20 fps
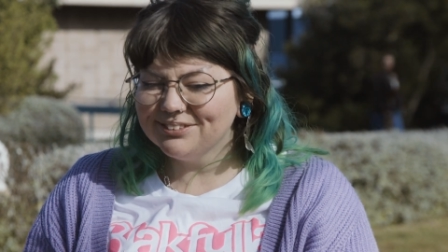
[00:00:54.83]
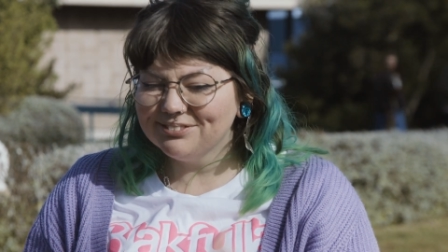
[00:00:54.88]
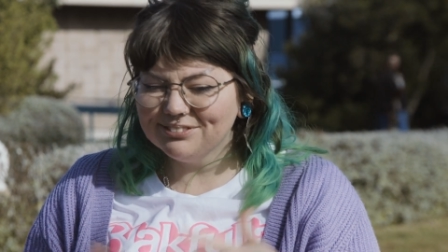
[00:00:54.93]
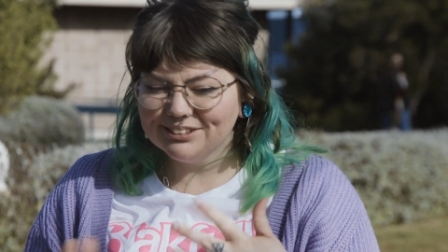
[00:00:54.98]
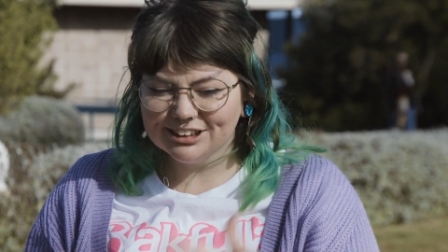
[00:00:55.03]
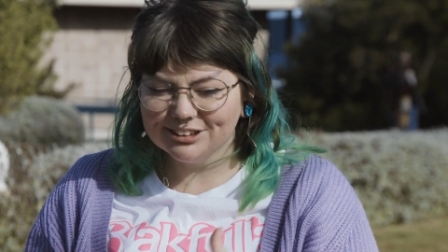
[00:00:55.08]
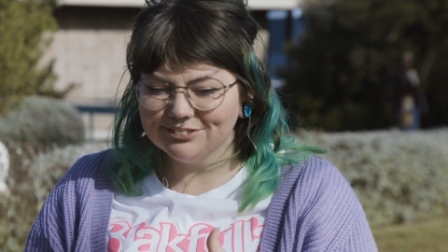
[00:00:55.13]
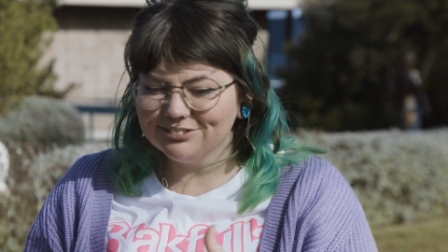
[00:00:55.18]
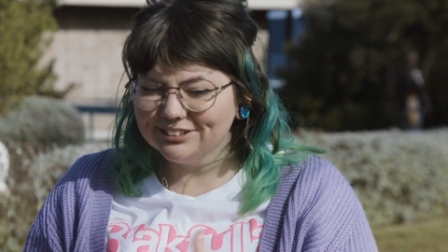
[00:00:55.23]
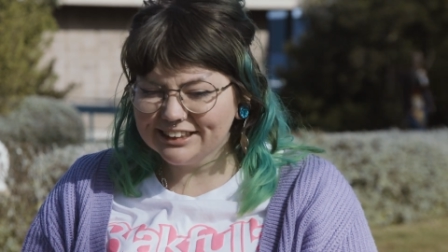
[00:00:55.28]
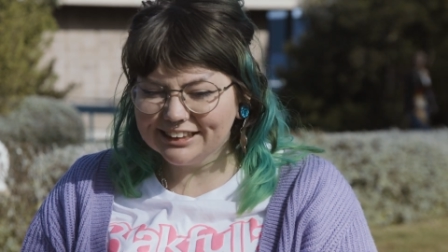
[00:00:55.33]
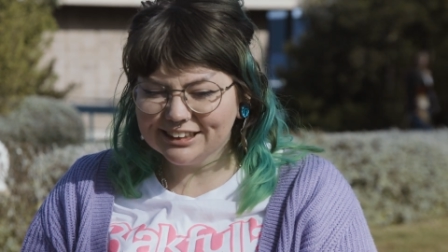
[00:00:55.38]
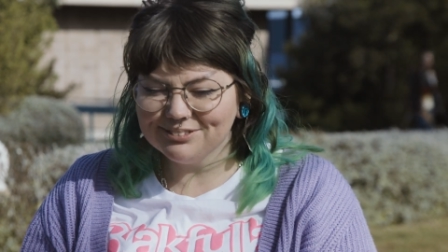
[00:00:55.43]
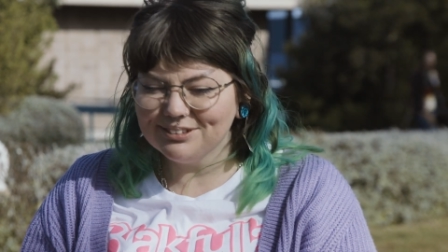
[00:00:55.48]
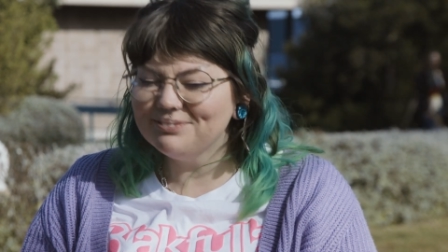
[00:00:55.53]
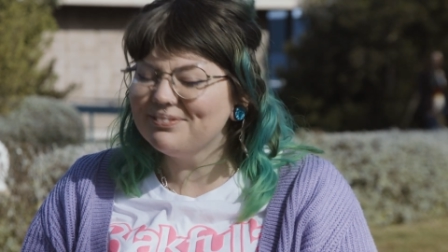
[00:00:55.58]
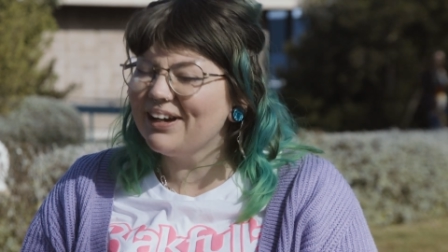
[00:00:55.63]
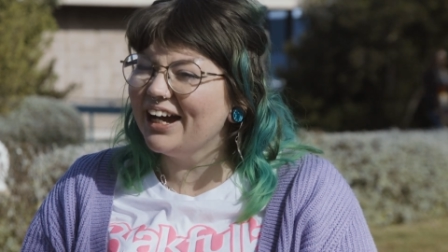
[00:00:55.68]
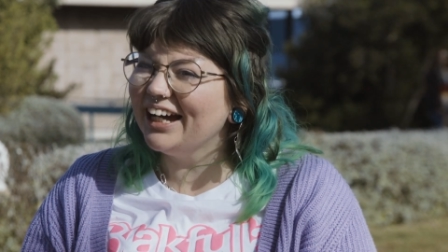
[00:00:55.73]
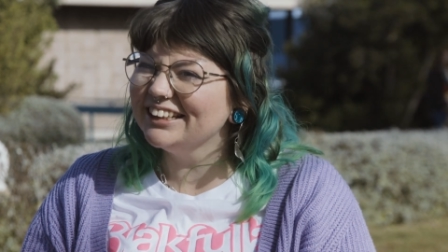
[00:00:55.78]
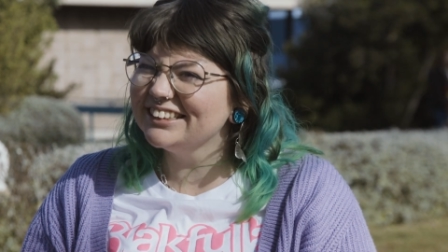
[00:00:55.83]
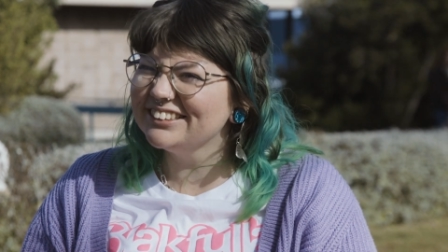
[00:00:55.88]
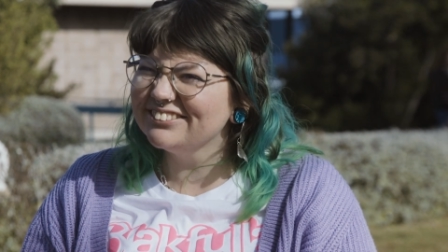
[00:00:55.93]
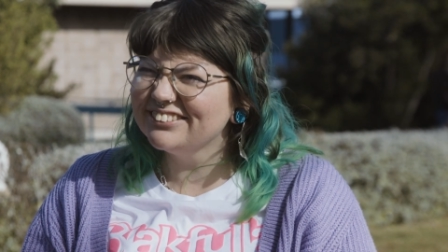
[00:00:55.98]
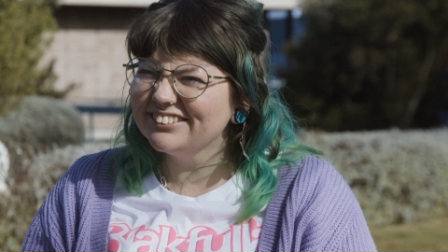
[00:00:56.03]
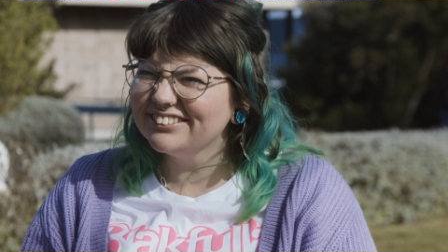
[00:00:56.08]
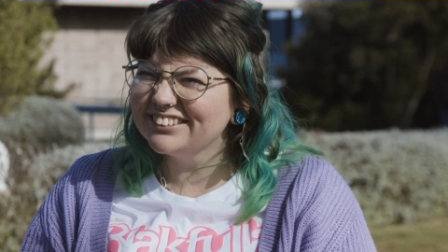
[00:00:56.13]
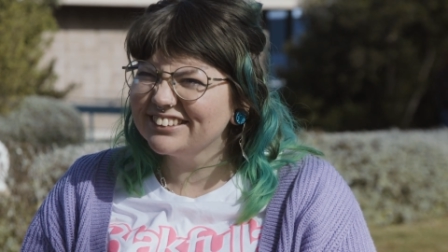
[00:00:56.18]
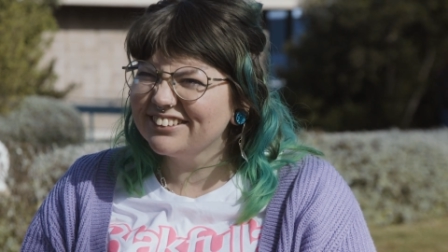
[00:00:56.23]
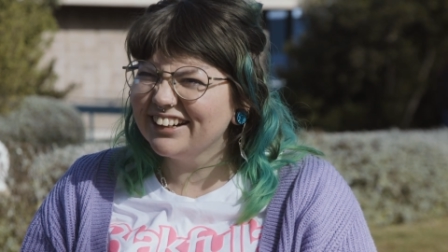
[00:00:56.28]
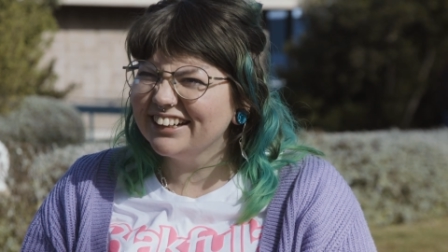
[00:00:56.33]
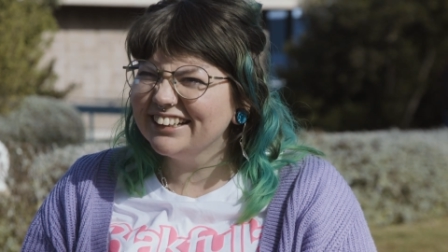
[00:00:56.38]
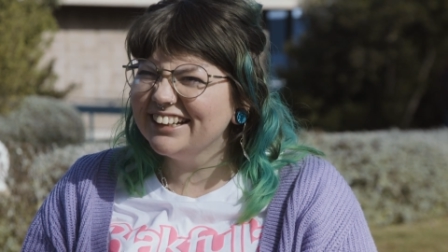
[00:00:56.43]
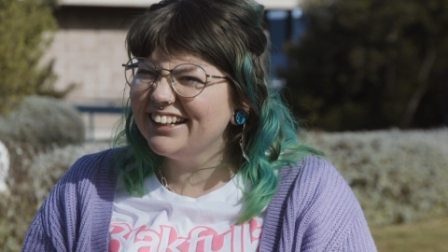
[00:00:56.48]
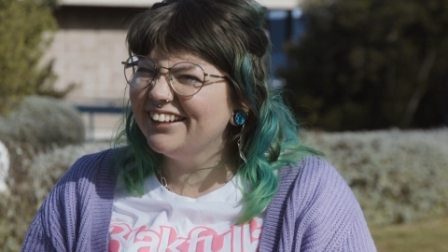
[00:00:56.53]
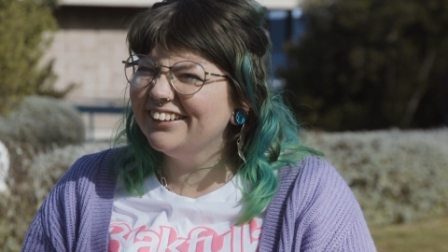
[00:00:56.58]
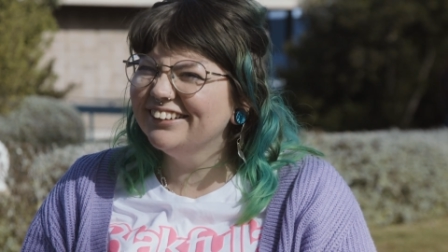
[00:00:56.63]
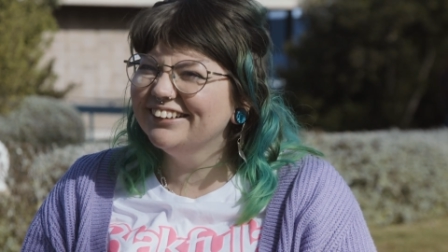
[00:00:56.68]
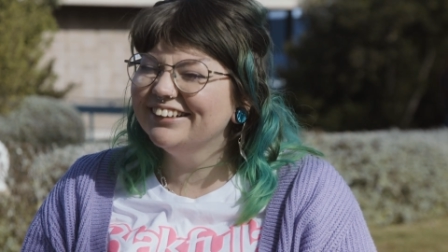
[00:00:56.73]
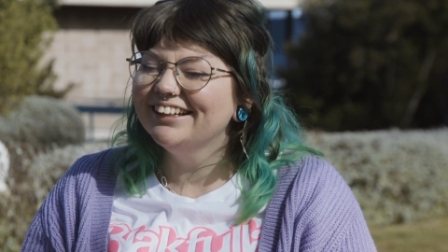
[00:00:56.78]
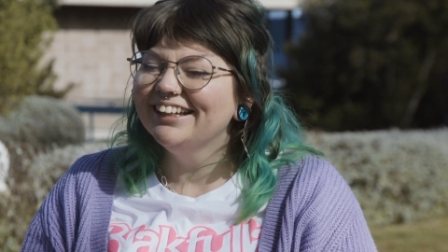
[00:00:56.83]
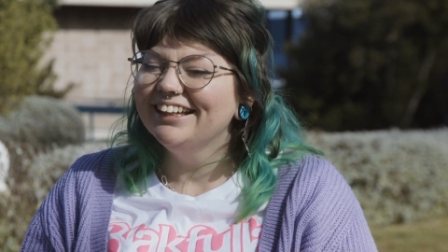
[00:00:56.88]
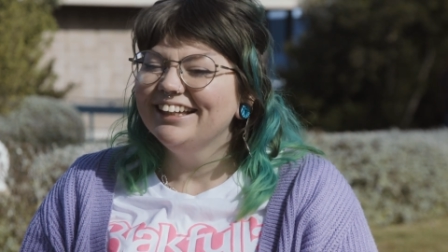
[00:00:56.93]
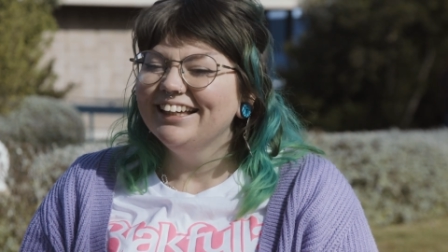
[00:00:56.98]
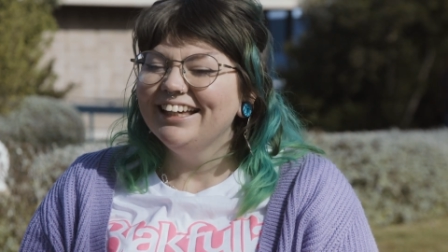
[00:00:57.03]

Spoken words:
She would teach me maths when I was quite young.